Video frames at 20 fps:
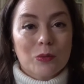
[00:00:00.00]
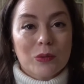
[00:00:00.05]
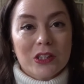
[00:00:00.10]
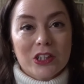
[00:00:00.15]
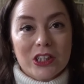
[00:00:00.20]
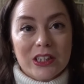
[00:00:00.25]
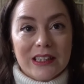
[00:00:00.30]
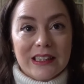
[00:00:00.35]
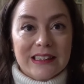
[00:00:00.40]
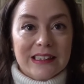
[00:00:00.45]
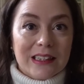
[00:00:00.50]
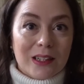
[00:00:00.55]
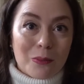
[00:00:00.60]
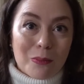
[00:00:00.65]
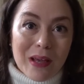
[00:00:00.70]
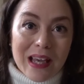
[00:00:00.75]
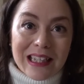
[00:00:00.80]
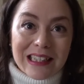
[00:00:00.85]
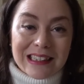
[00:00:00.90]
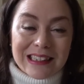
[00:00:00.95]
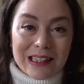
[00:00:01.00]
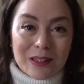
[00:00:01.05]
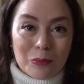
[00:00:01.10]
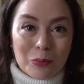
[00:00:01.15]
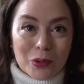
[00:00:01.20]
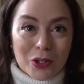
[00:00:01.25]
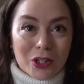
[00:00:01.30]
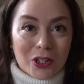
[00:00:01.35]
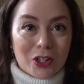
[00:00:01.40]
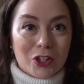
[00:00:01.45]
which is an amazing
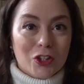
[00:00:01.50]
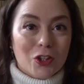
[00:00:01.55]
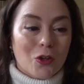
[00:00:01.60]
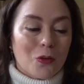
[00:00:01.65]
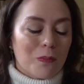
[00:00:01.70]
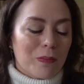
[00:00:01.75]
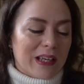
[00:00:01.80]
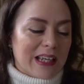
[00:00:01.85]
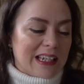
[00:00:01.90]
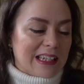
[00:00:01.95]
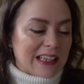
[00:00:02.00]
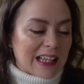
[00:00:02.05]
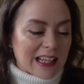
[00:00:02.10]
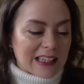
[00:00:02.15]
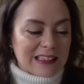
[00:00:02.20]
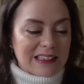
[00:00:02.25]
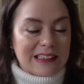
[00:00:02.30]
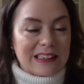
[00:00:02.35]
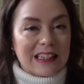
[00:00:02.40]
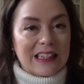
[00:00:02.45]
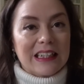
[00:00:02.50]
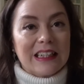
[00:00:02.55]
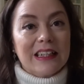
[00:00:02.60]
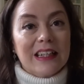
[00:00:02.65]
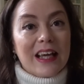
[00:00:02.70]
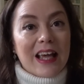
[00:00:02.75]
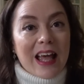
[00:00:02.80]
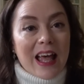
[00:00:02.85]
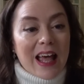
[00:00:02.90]
bookshop in London,